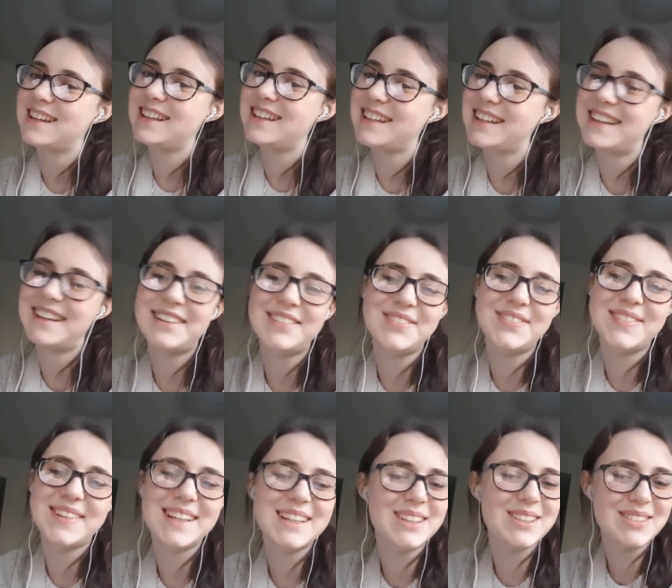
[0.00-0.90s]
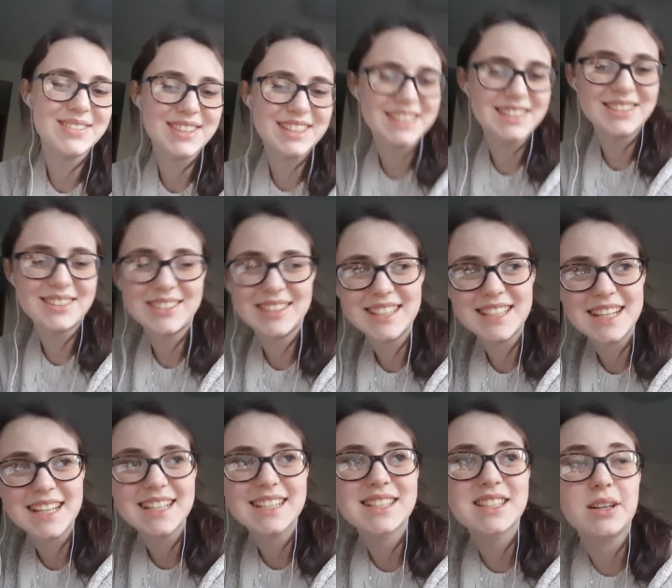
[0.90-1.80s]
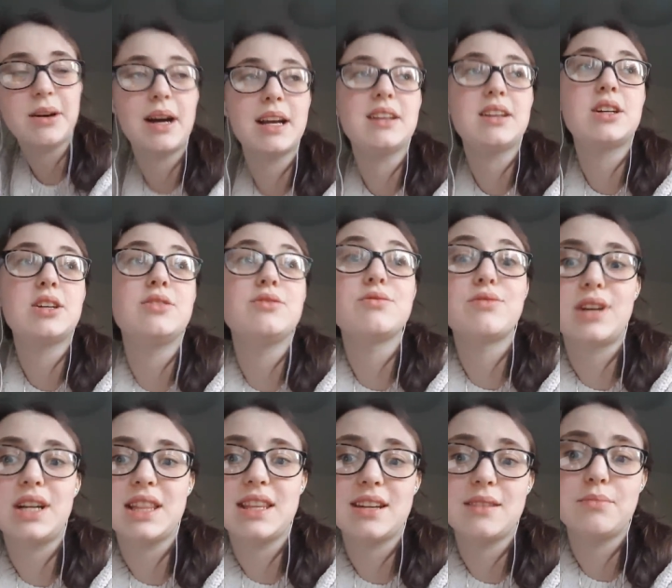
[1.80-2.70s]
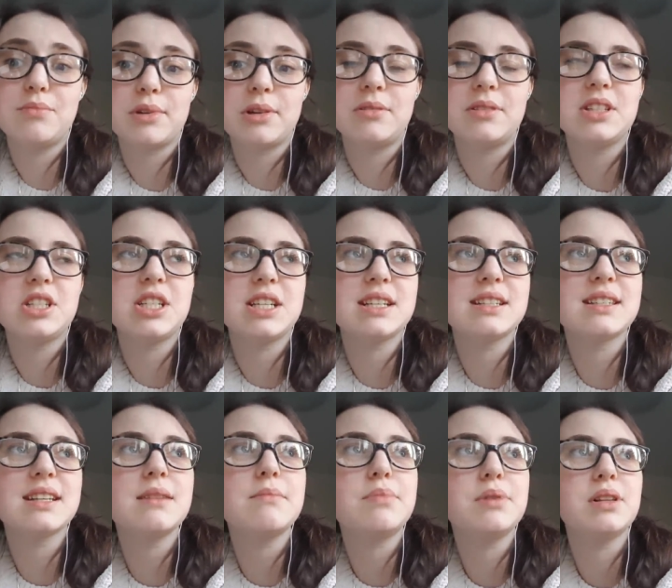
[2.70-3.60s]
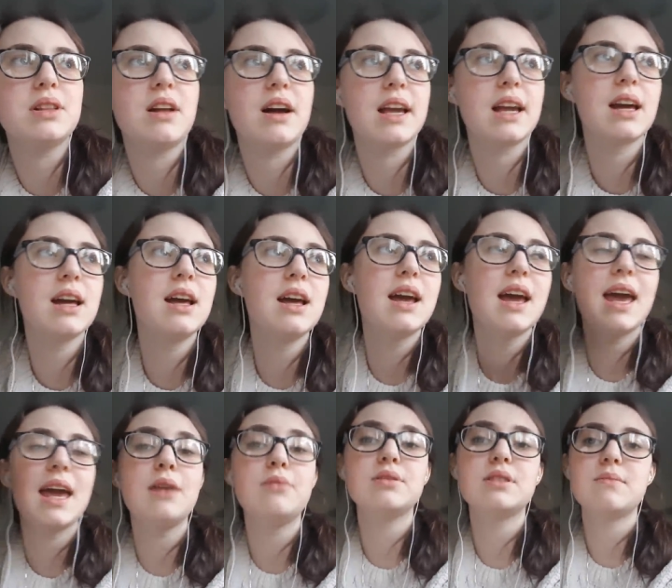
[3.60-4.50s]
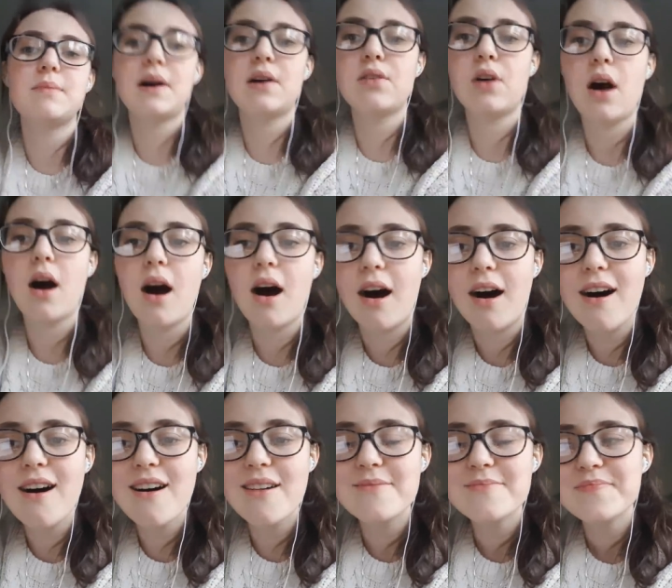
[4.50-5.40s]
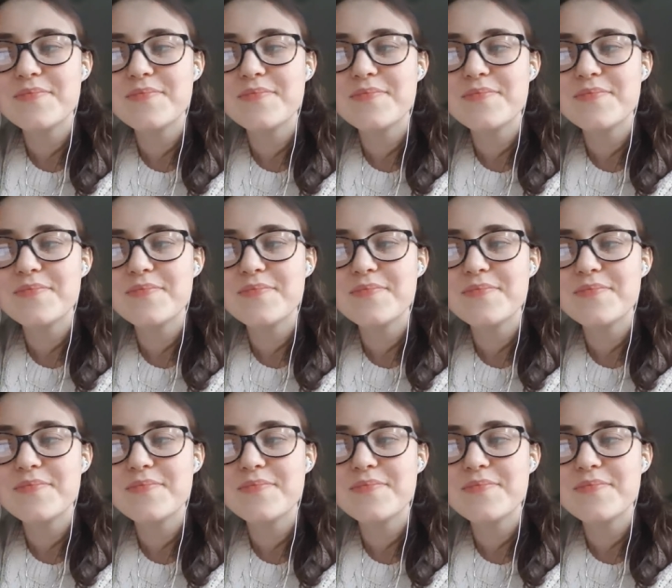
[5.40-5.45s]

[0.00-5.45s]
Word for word: um, over the holidays, so I couldn't write the embryology essay, but like it was about the heart,